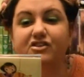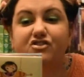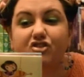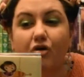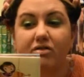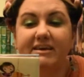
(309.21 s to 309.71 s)

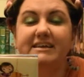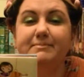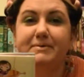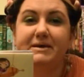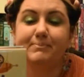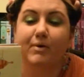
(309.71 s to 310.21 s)
So these
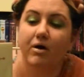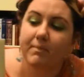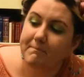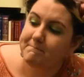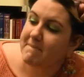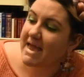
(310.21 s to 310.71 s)
people
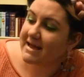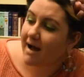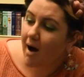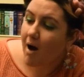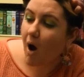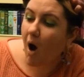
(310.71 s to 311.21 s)
make
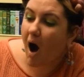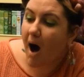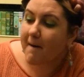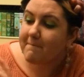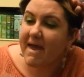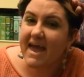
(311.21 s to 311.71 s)

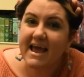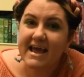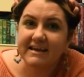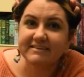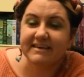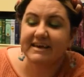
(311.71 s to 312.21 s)

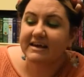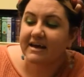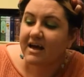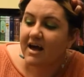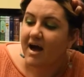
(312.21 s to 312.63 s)
amazing